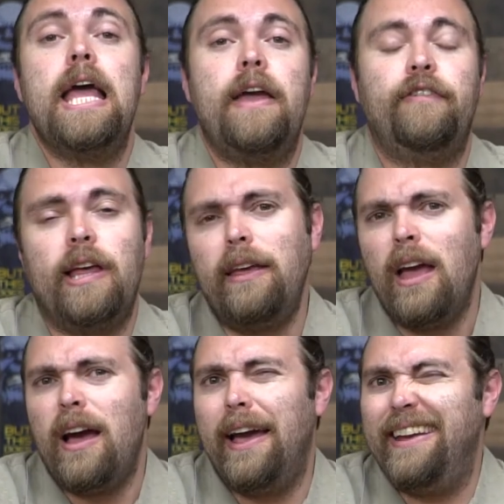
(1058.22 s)
If you like
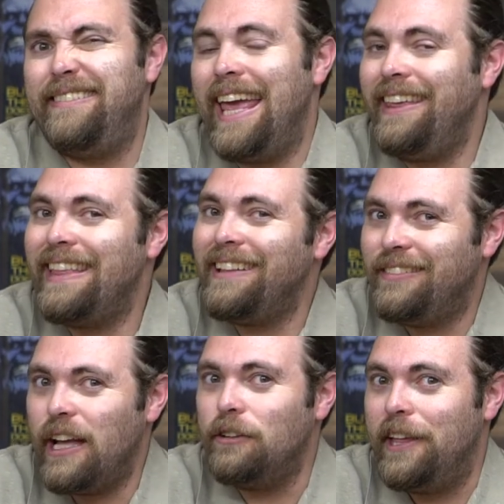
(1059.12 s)
a Take That
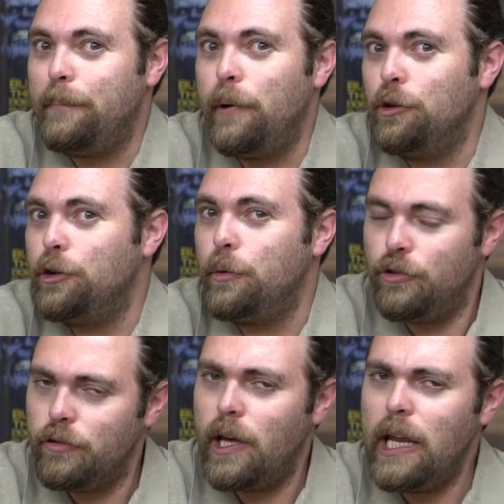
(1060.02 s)
style deck builder,
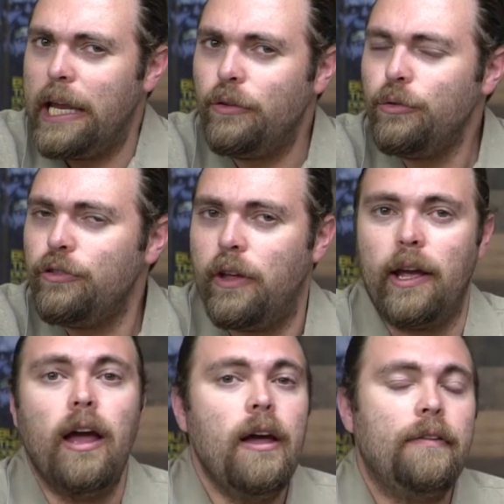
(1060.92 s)
which is kind of
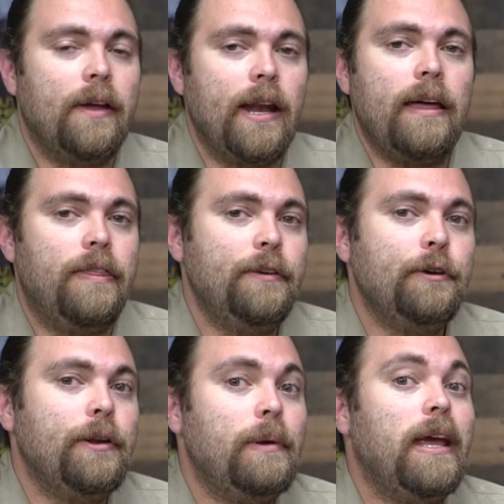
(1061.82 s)
interesting, then I think
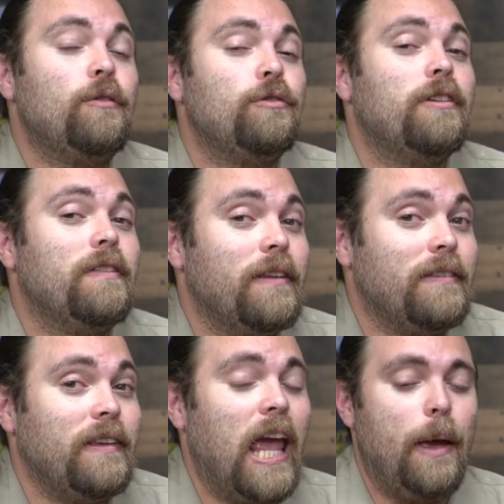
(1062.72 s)
you're going to be interested in
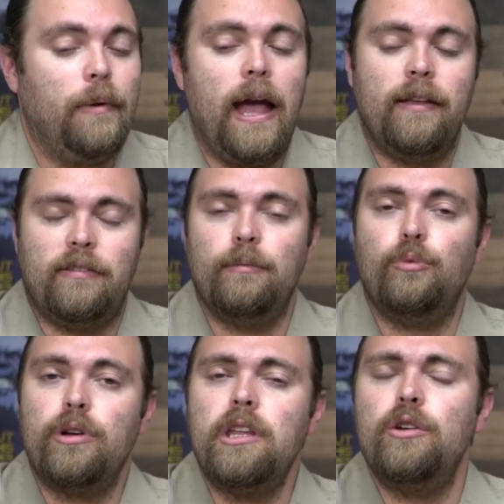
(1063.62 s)
this game. It has
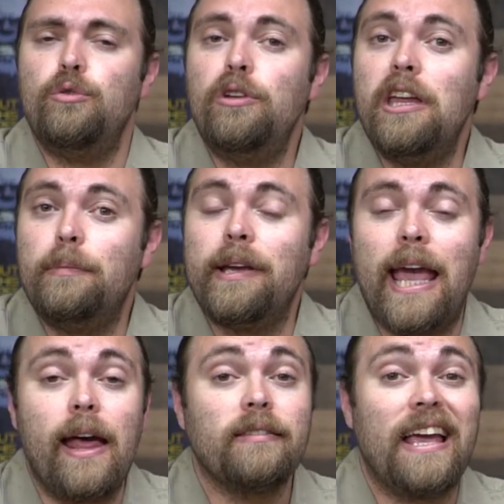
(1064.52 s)
some really unique
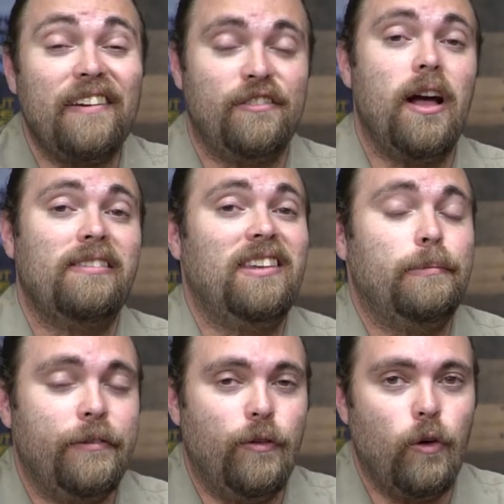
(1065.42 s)
mechanics I have not
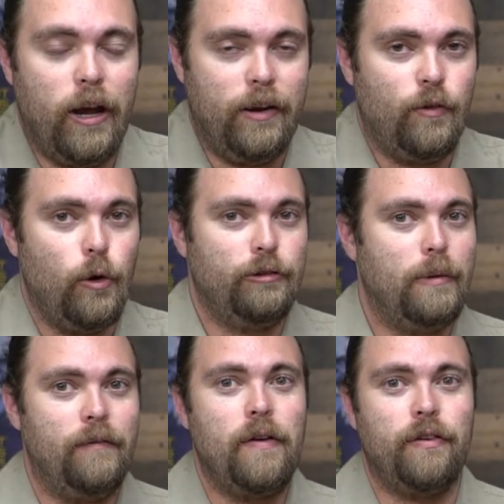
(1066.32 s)
seen before, and of course
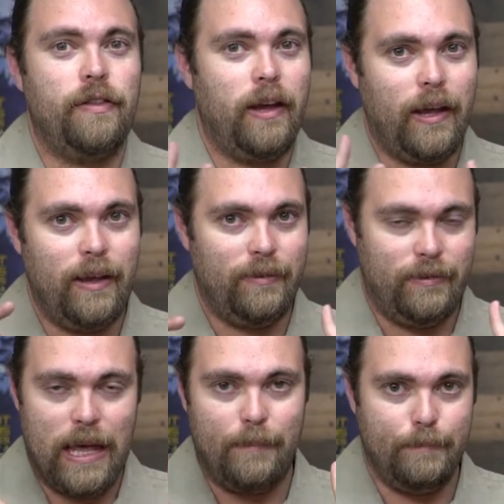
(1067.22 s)
my favorite thing is
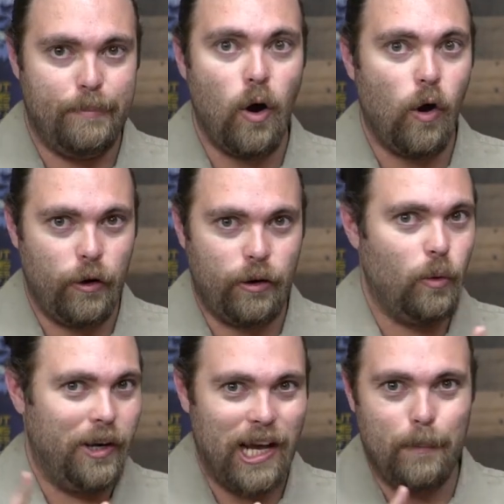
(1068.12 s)
that bar
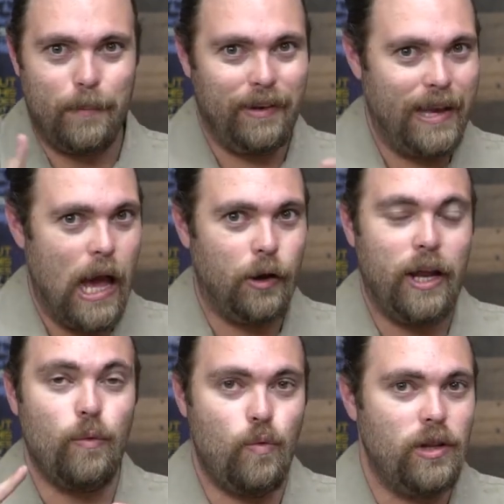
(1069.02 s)
going up and down.
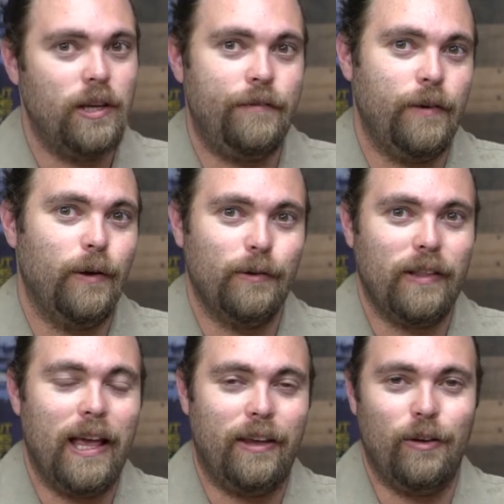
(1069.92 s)
It really feels
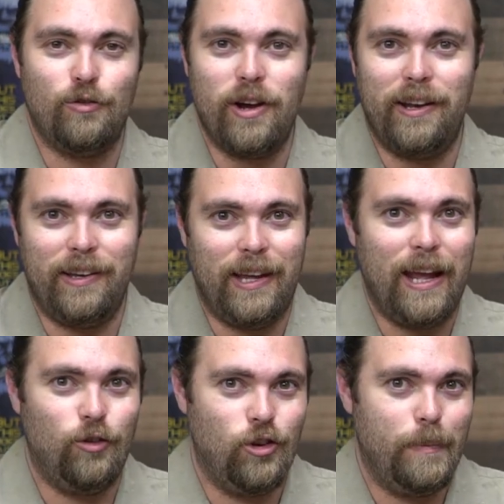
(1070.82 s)
like you're trying to
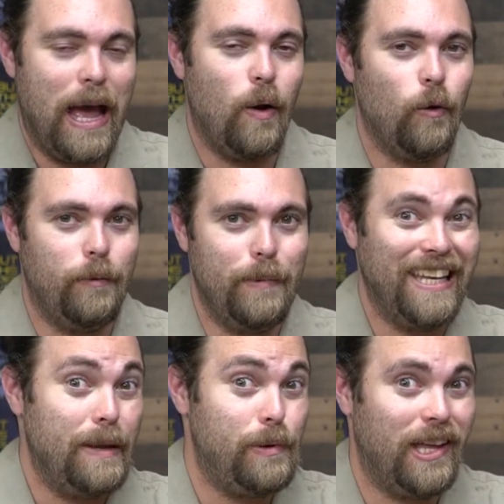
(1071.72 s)
gauge your power and
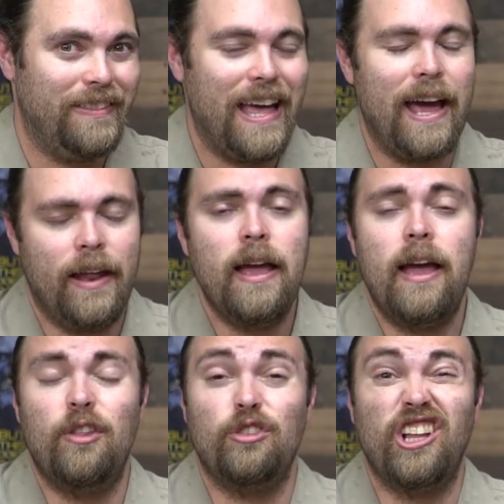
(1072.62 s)
manipulate that.
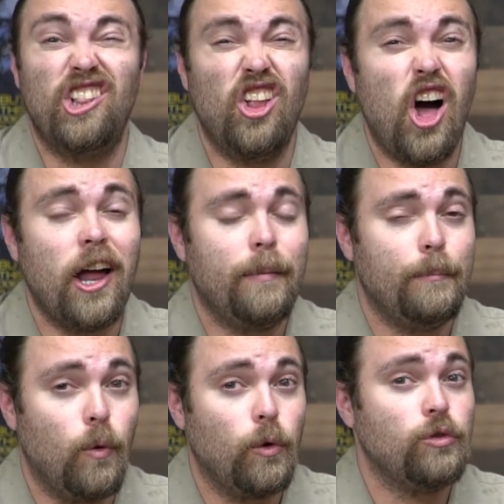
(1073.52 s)
And there's a lot
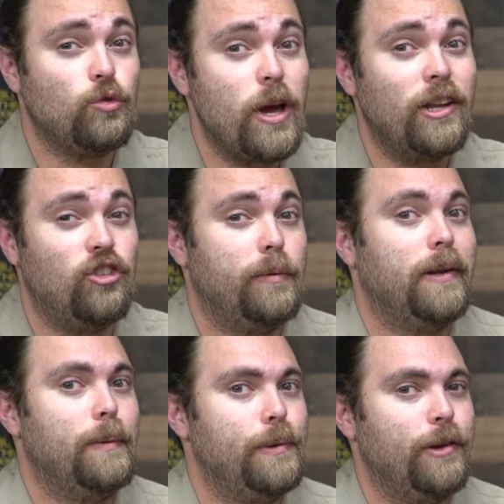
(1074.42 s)
more strategy and
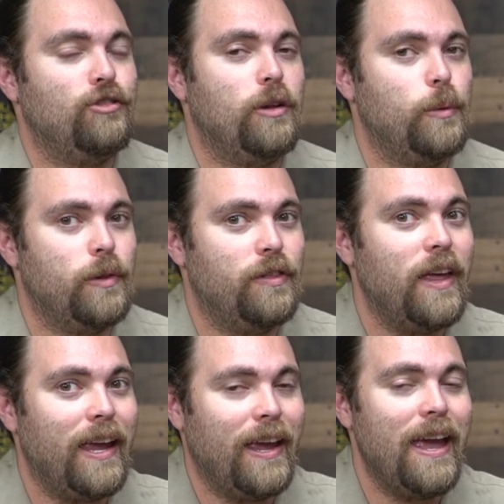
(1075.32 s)
manipulation that you would
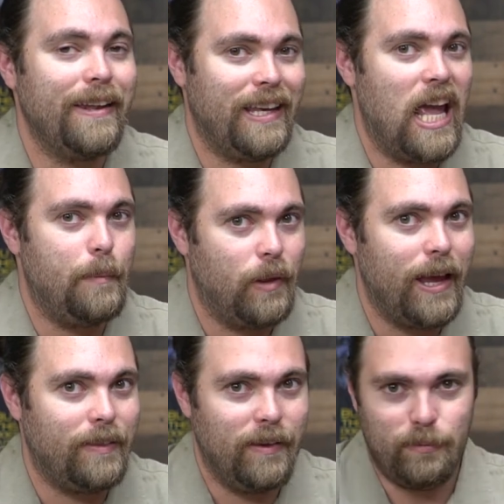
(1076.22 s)
think in a game game
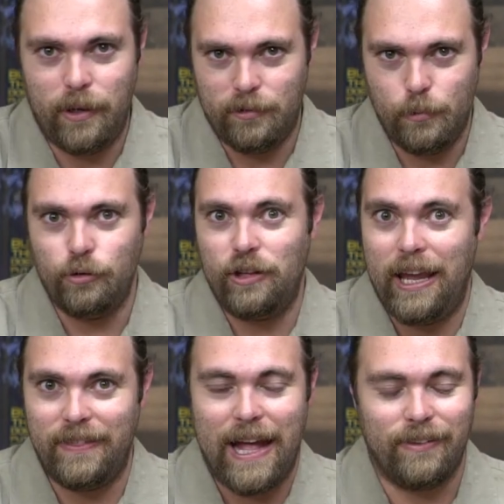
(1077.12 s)
like this because most
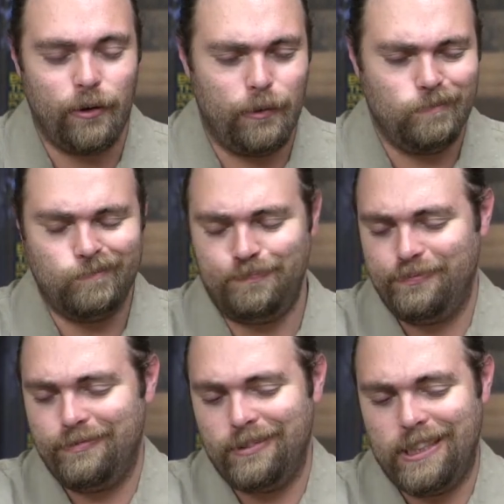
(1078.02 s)
take that's are
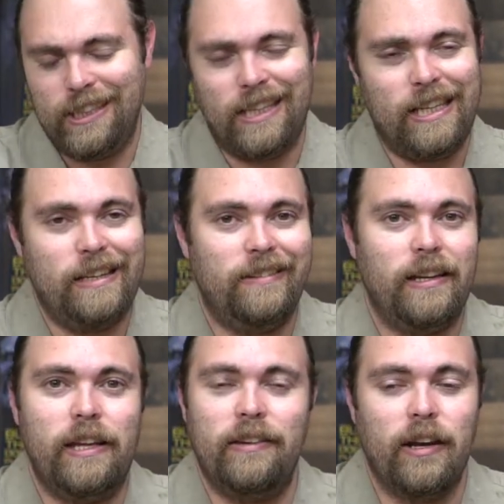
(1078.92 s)
easy
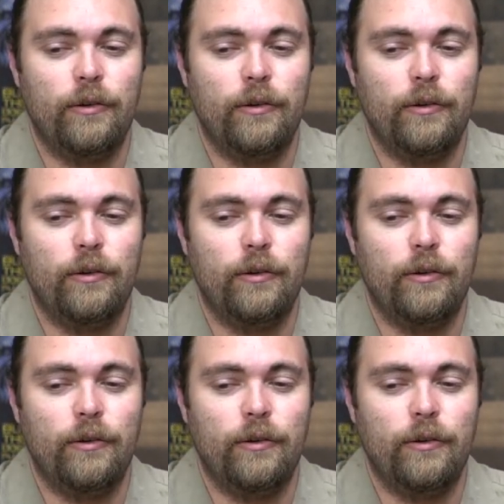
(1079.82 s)
easy to